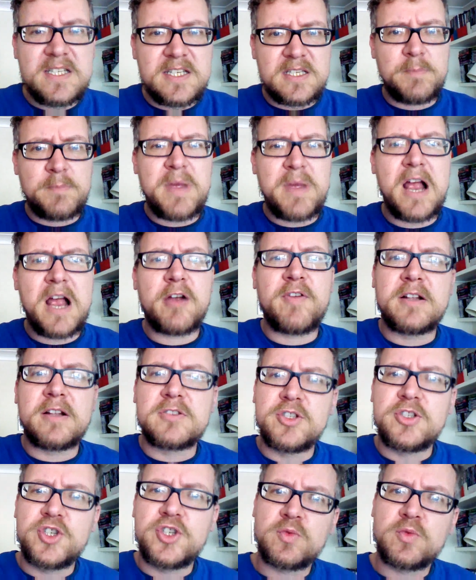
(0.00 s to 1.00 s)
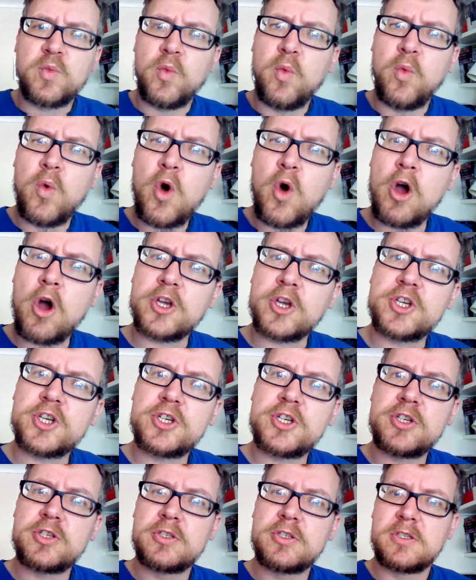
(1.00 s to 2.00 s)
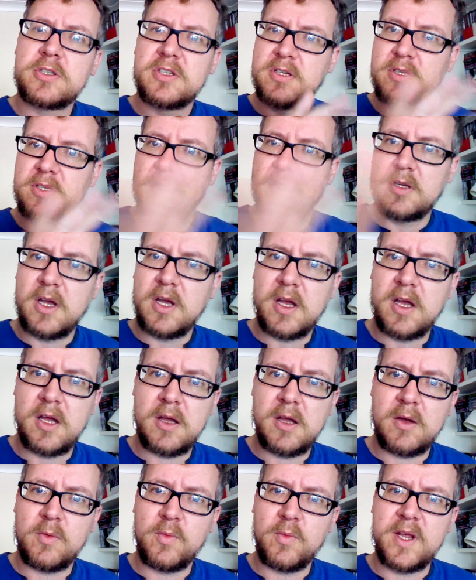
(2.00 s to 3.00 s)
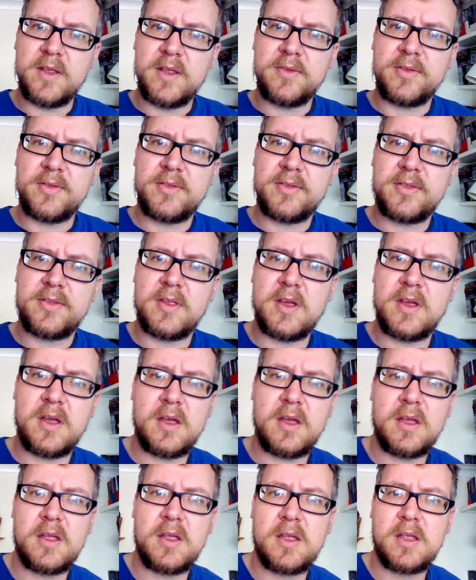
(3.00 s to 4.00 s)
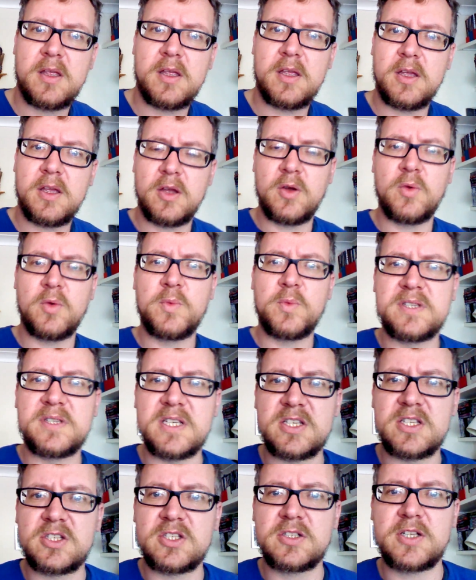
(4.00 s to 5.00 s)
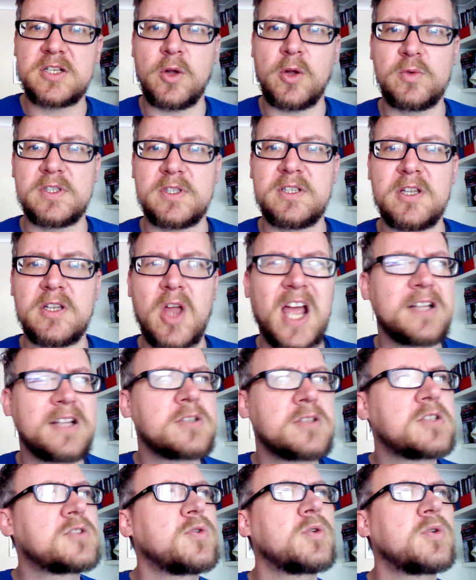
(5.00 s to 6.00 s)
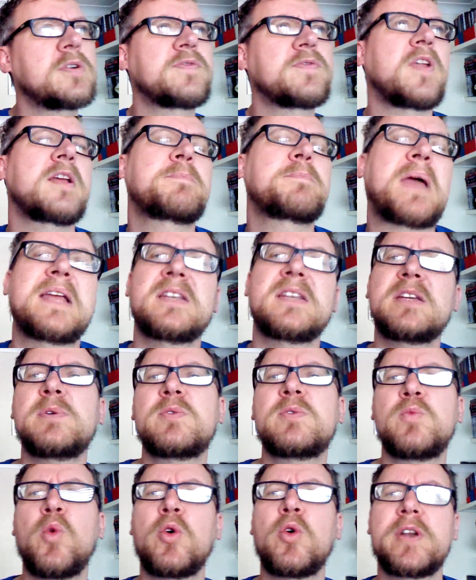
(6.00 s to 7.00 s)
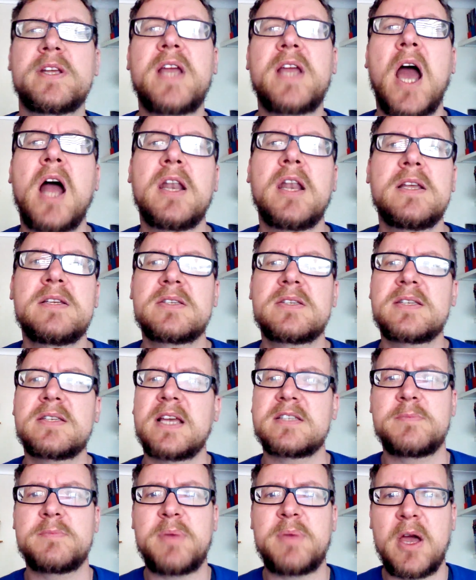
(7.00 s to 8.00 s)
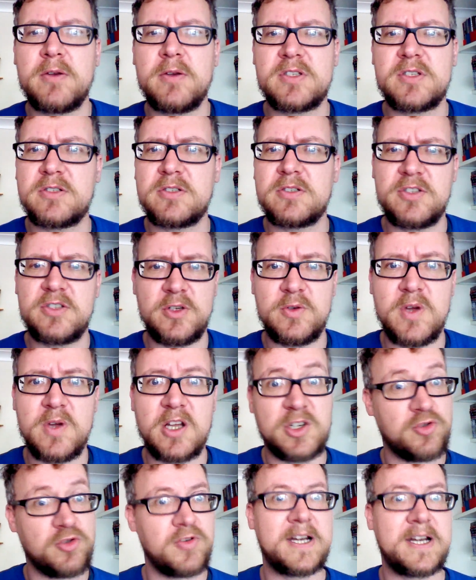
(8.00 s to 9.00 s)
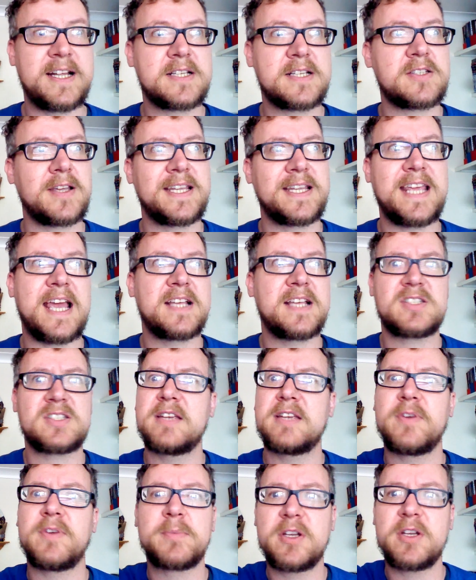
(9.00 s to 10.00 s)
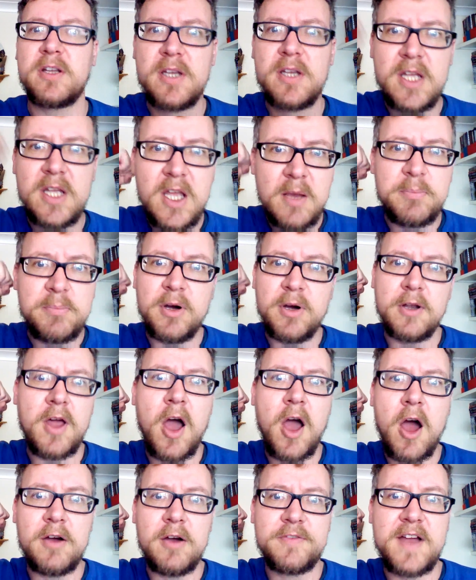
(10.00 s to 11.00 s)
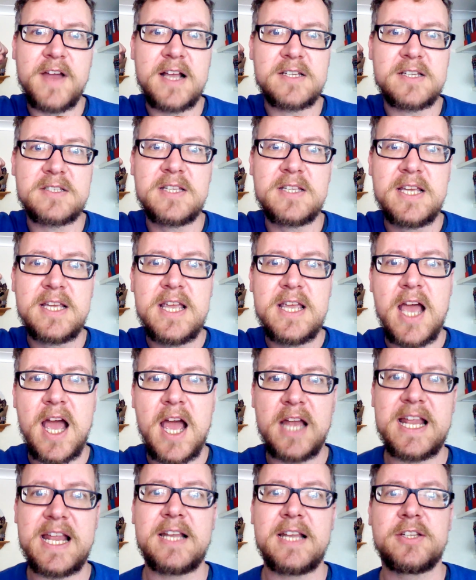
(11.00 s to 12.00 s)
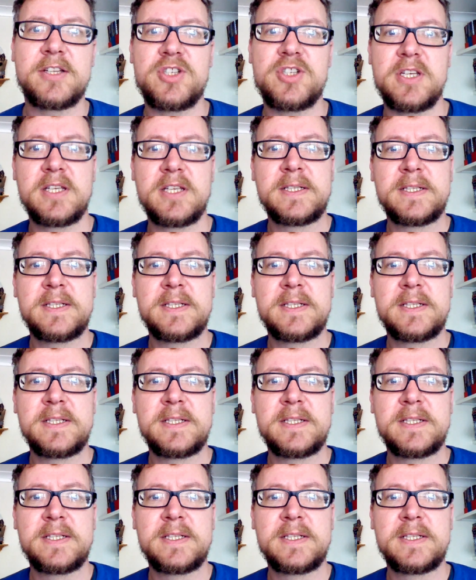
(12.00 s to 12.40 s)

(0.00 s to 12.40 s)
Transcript: and backgrounds are just washed with this golden light, sort of like painting with watercolours as opposed to acrylics, I guess, if I'm going to pull a half-assed analogy